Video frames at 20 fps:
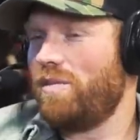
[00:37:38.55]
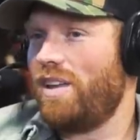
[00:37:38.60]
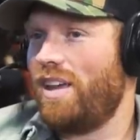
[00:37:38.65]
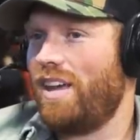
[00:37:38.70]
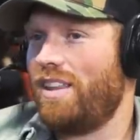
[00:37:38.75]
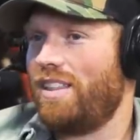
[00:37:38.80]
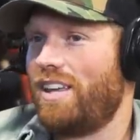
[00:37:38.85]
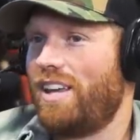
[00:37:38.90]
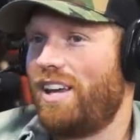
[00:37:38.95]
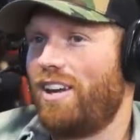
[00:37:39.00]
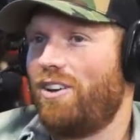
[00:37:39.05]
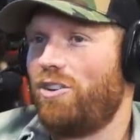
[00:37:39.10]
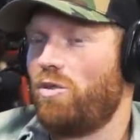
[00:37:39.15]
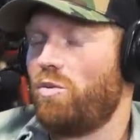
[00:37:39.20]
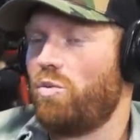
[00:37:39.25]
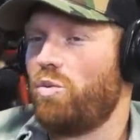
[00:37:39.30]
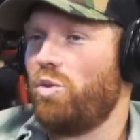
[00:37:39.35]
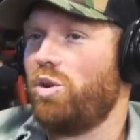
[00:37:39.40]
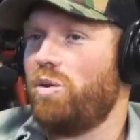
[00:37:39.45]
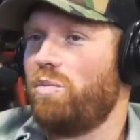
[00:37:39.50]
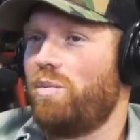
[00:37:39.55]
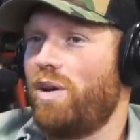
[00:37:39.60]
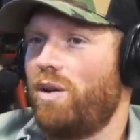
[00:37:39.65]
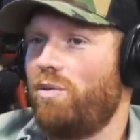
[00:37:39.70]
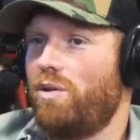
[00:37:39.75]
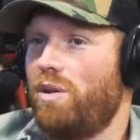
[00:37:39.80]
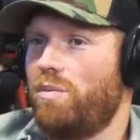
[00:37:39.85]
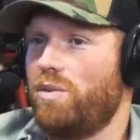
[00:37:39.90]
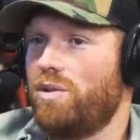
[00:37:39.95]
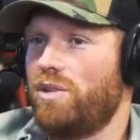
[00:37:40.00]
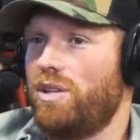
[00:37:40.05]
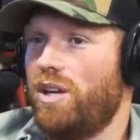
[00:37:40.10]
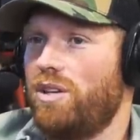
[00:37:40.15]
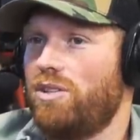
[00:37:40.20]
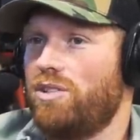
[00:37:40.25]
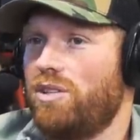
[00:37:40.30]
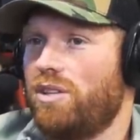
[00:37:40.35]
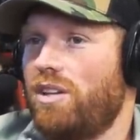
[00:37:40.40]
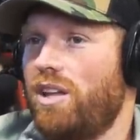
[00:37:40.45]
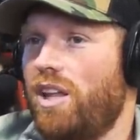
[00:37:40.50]
And they carried a really bad
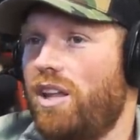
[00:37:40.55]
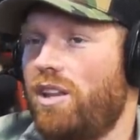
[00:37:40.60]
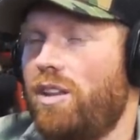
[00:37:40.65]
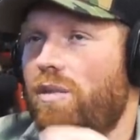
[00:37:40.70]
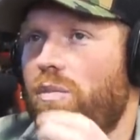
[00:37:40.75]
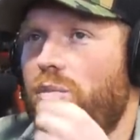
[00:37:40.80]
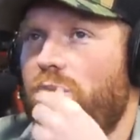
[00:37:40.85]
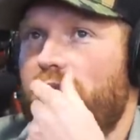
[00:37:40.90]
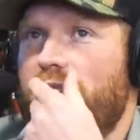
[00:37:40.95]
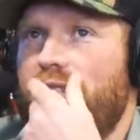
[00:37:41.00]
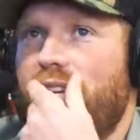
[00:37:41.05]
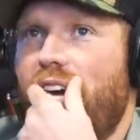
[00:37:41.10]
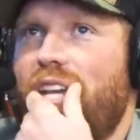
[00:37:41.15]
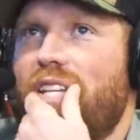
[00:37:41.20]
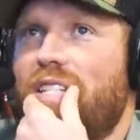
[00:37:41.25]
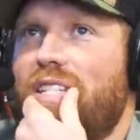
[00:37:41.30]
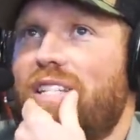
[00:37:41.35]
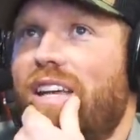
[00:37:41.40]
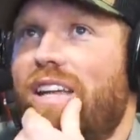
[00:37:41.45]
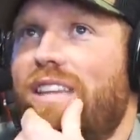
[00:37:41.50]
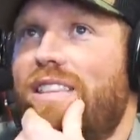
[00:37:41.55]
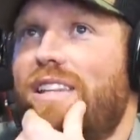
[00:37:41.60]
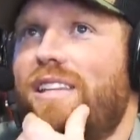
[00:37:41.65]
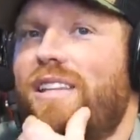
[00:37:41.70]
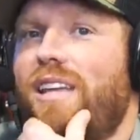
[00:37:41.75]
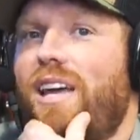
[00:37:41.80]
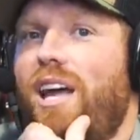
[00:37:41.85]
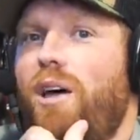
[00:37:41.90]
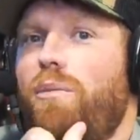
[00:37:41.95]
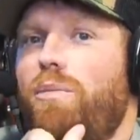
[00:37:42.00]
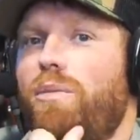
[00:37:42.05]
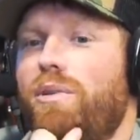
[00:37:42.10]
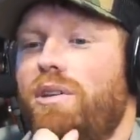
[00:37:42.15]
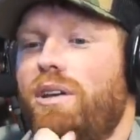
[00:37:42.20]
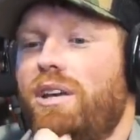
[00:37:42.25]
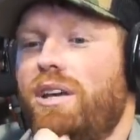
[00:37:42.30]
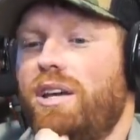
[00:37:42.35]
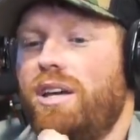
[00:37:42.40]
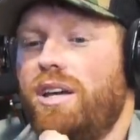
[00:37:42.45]
reputation. And the, the saddest thing I think that happened